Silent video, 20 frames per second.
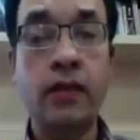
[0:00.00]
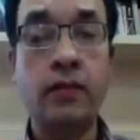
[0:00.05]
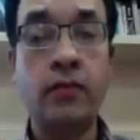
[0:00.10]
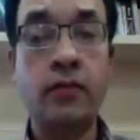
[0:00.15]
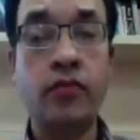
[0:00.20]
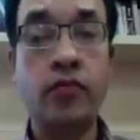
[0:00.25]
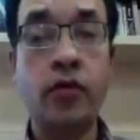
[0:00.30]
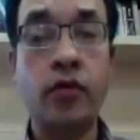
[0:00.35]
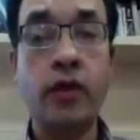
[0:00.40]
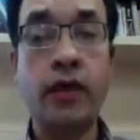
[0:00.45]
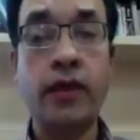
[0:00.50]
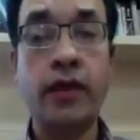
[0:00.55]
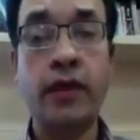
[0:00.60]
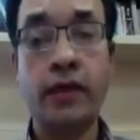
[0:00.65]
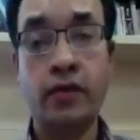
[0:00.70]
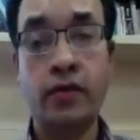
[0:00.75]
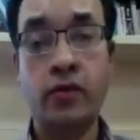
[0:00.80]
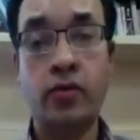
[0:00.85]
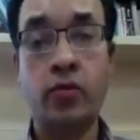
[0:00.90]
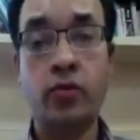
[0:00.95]
Before I get
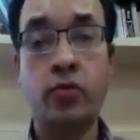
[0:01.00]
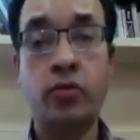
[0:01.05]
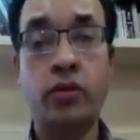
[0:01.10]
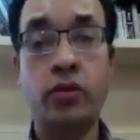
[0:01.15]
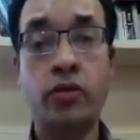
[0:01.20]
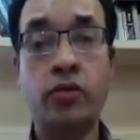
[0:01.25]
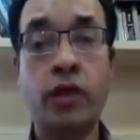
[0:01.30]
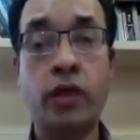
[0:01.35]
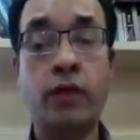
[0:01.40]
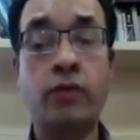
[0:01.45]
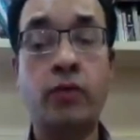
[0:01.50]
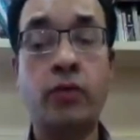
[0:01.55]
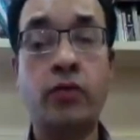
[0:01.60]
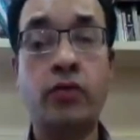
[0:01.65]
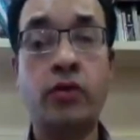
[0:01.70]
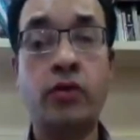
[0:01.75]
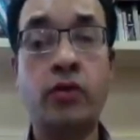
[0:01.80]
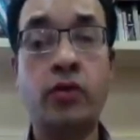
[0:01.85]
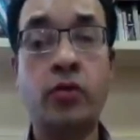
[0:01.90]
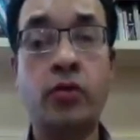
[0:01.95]
into describing what
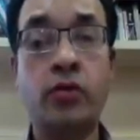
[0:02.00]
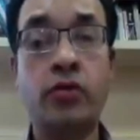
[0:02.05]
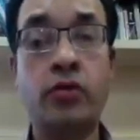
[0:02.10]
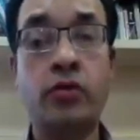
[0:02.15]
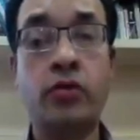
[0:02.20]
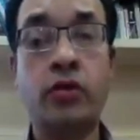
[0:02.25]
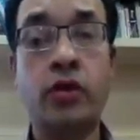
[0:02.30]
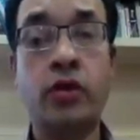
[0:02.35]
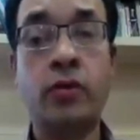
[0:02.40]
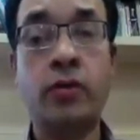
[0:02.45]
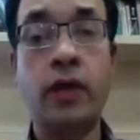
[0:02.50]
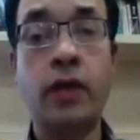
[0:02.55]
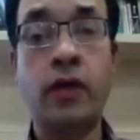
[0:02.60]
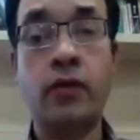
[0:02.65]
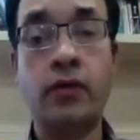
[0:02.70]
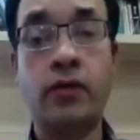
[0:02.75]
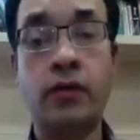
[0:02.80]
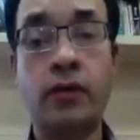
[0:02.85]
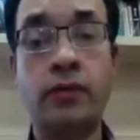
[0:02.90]
this course is all about,